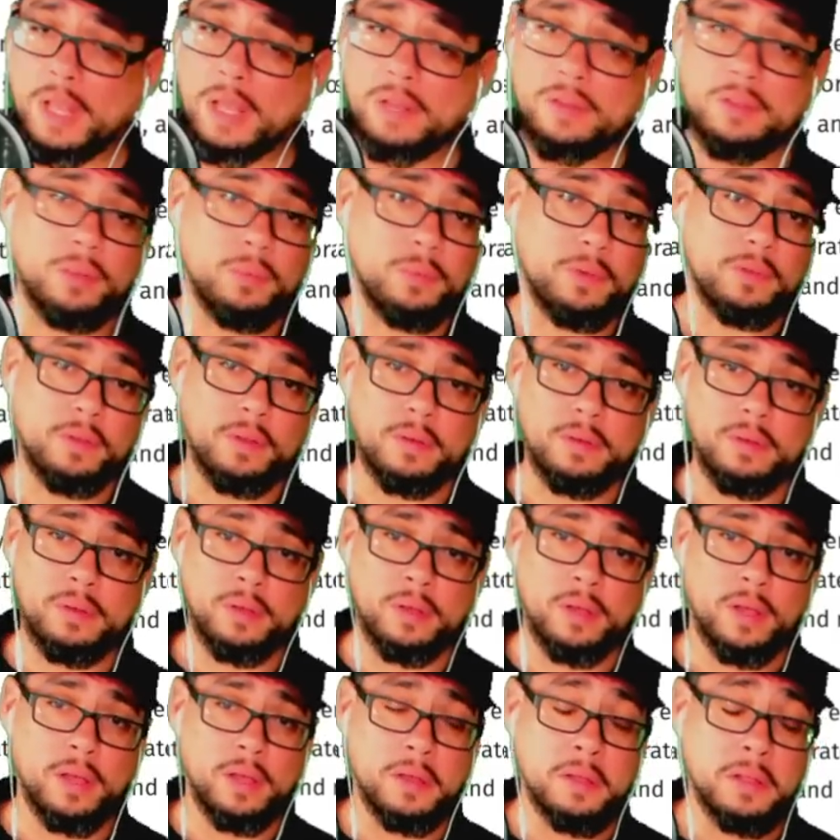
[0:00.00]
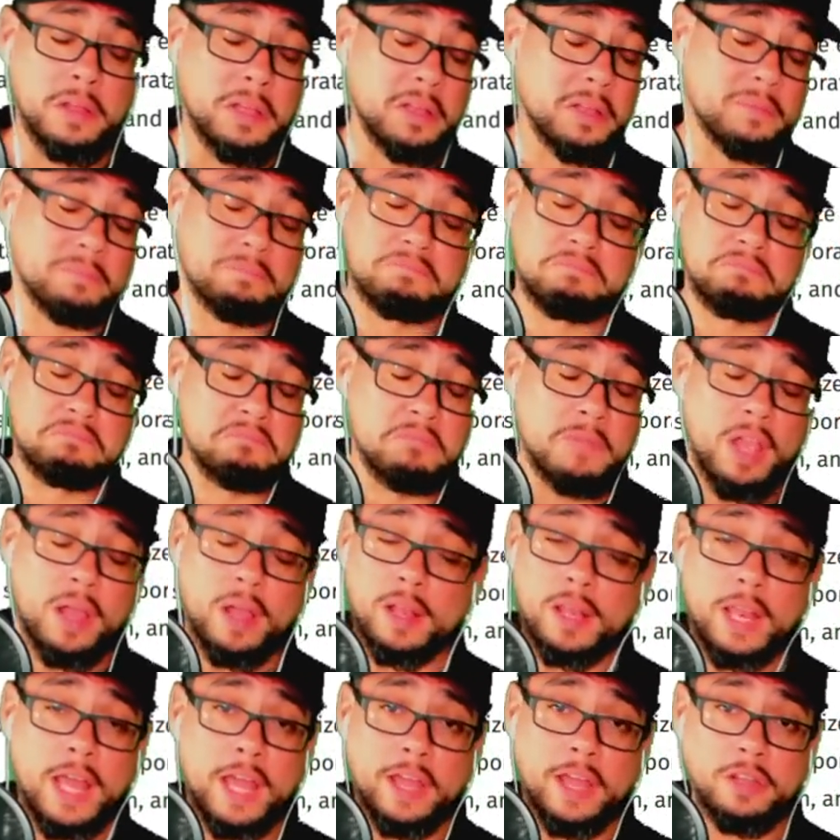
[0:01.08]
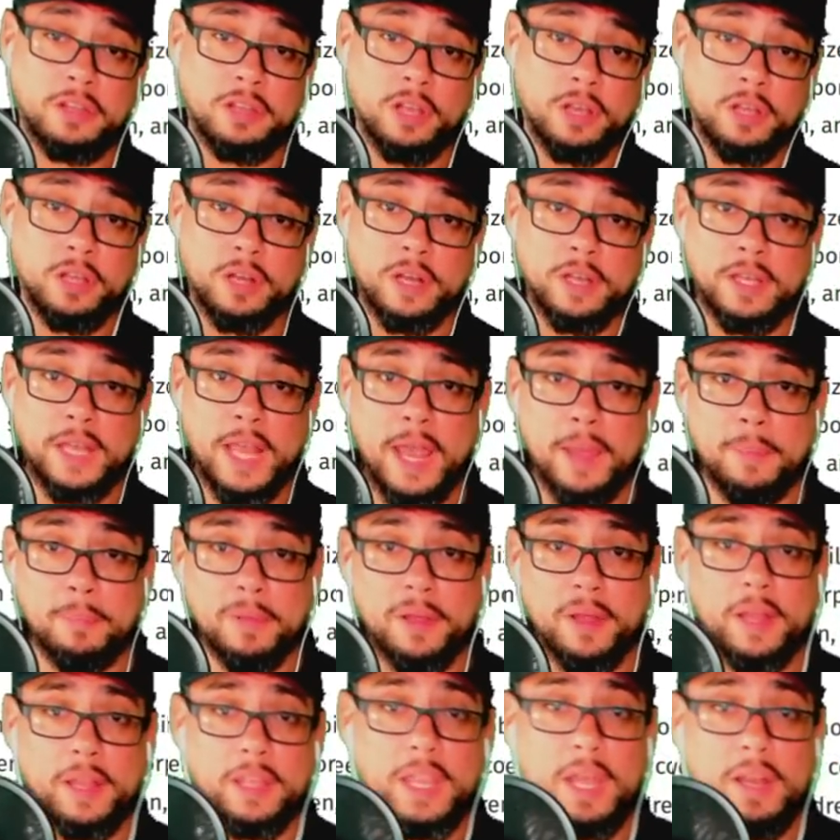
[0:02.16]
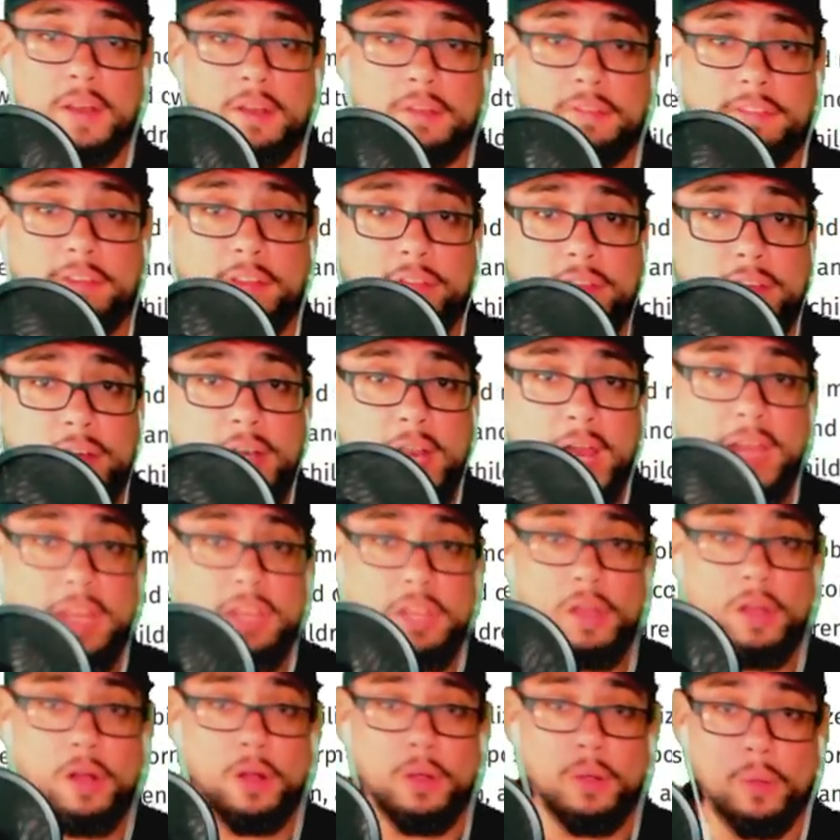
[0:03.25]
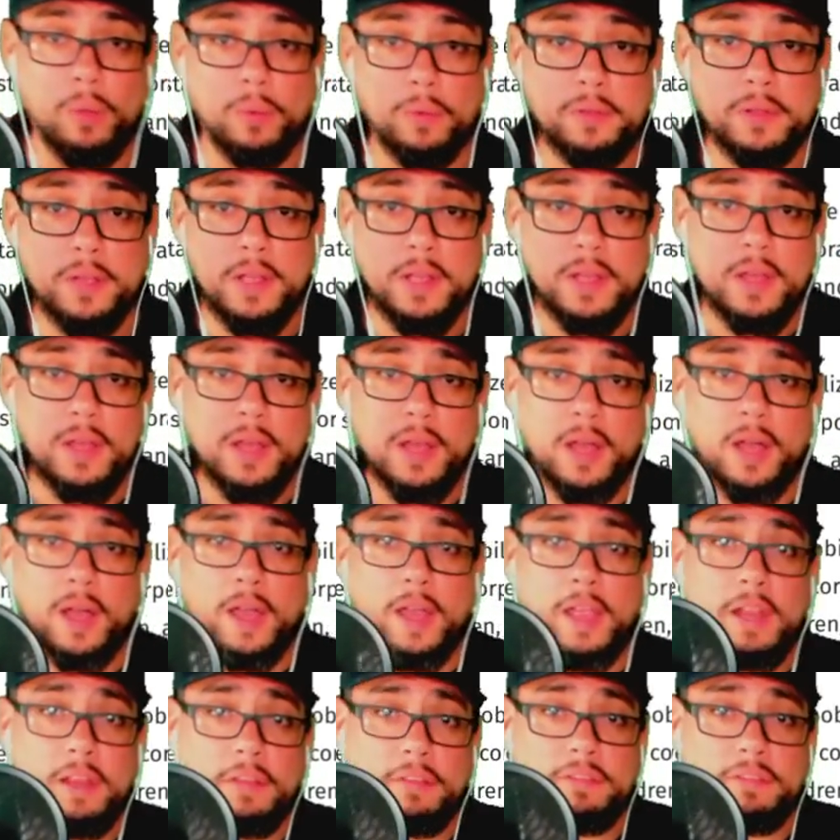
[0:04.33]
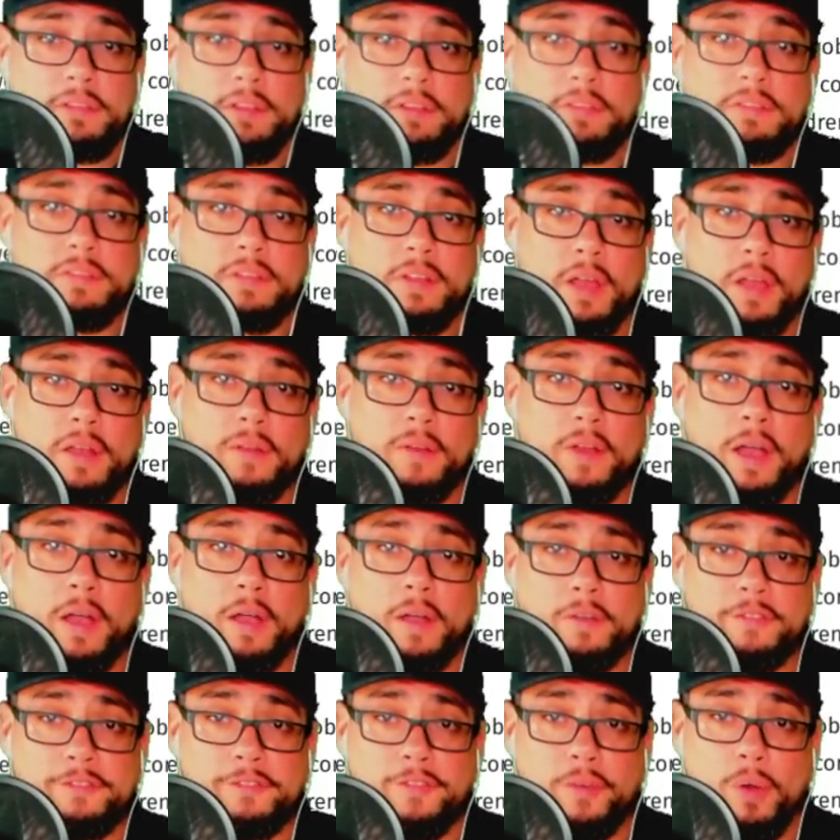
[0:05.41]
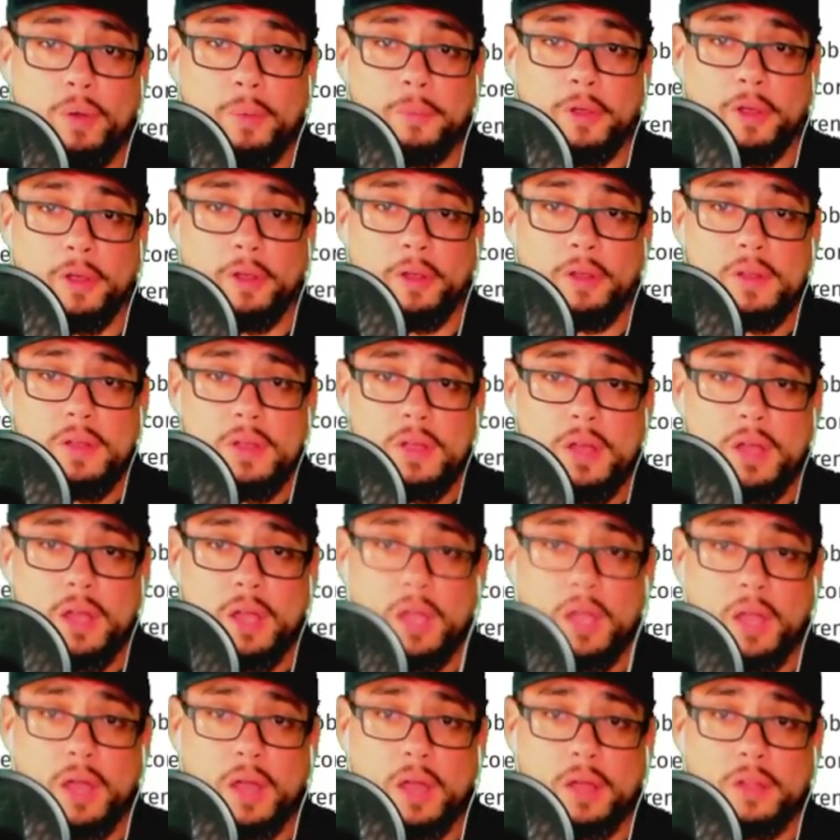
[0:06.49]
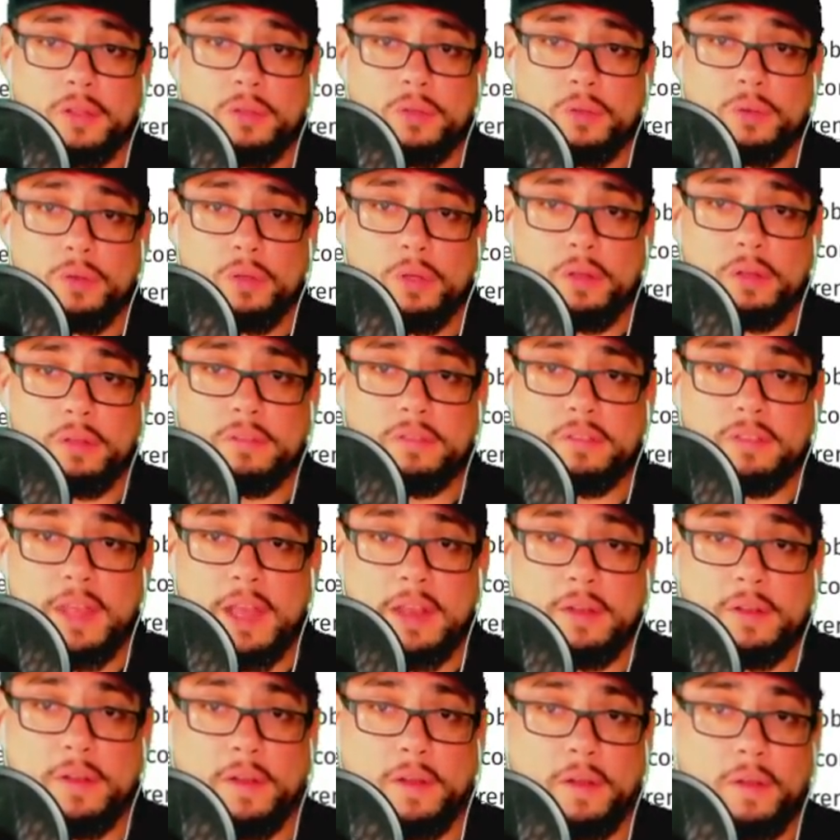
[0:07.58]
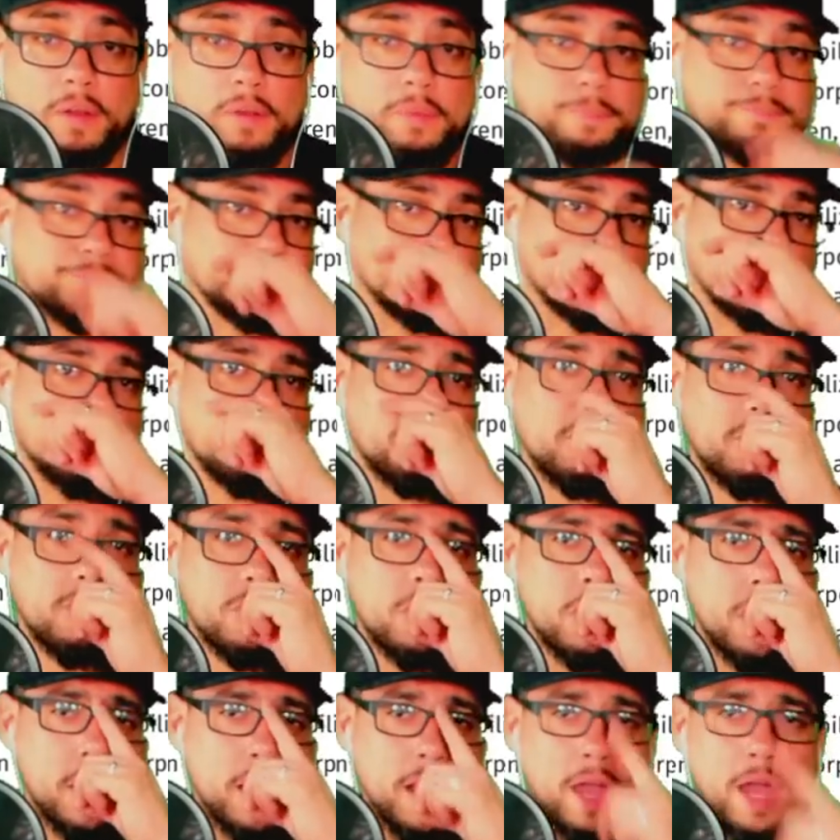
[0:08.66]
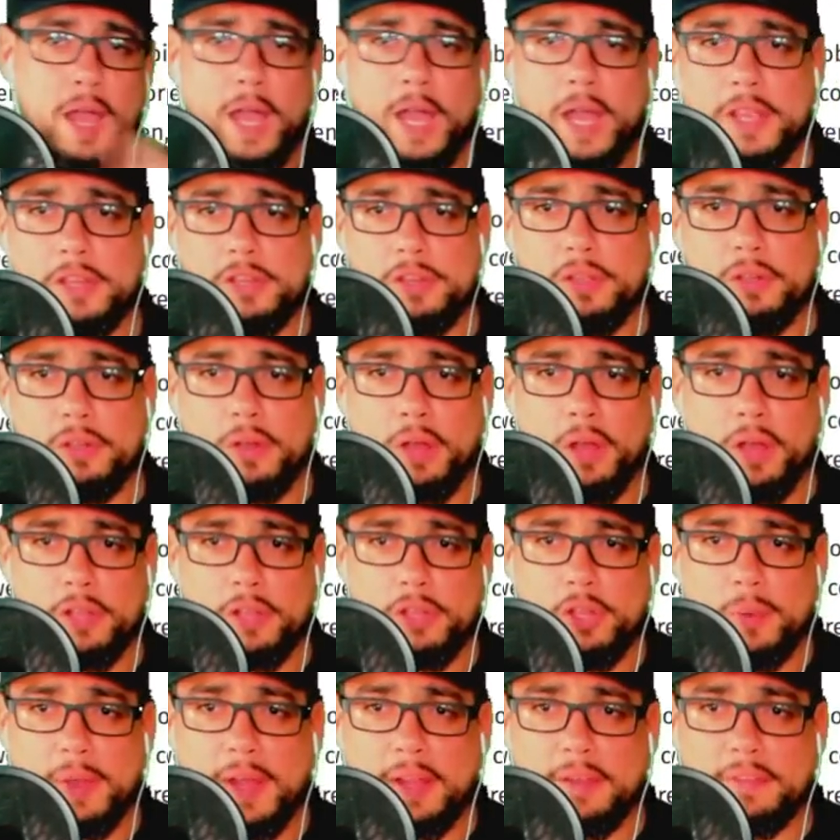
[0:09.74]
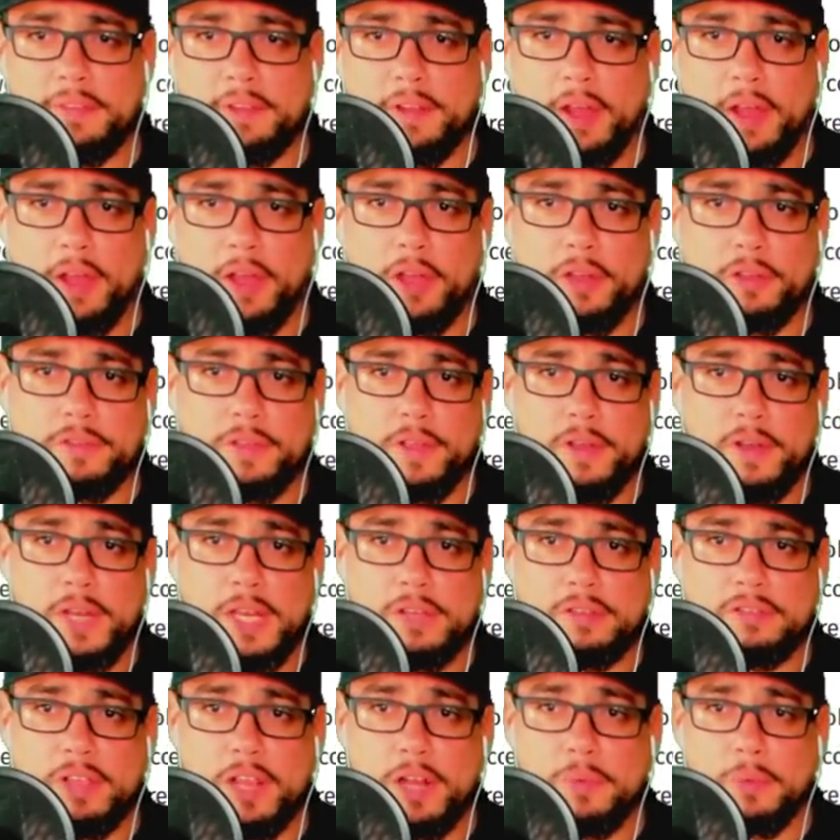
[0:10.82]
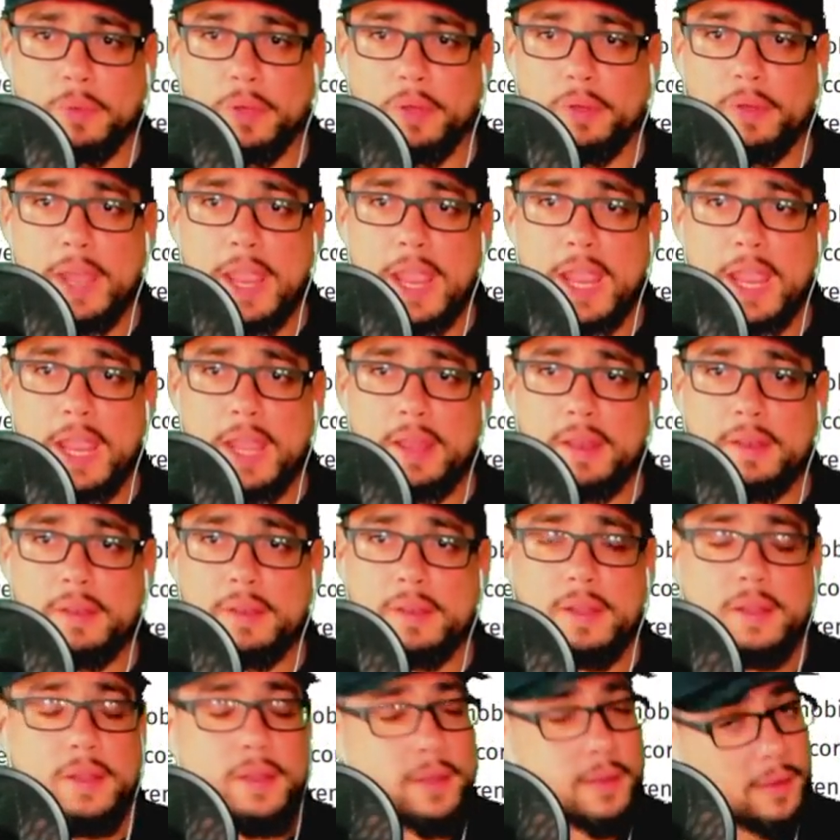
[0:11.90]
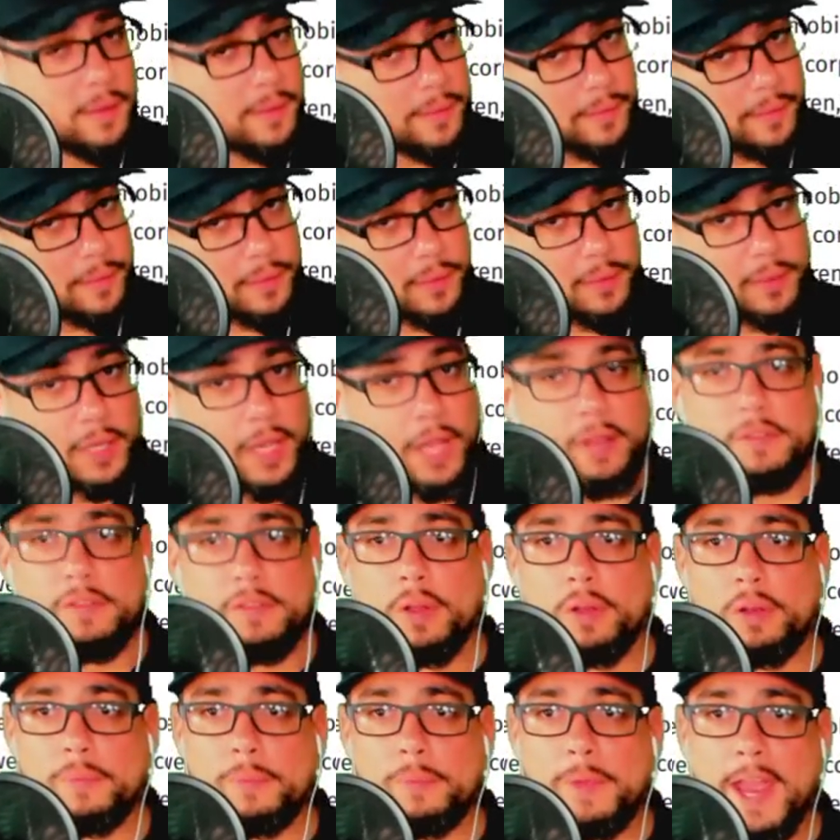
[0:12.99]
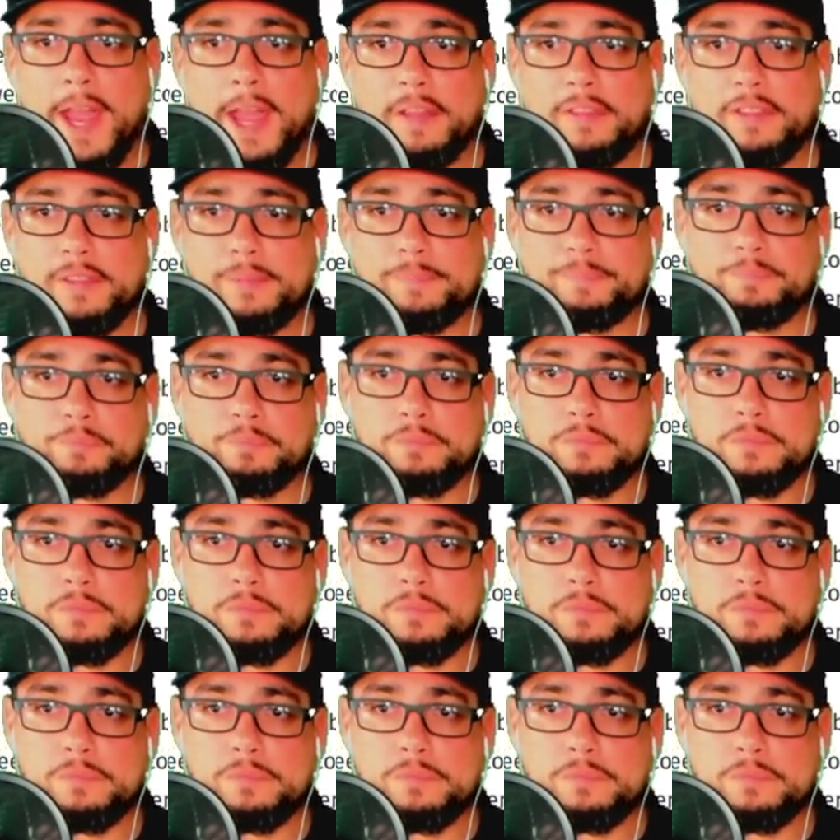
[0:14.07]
I thought he was a lot younger than that, but again, the 69-year-old is the son of former New York Senator, U.S. Attorney General, and you guys know the rest,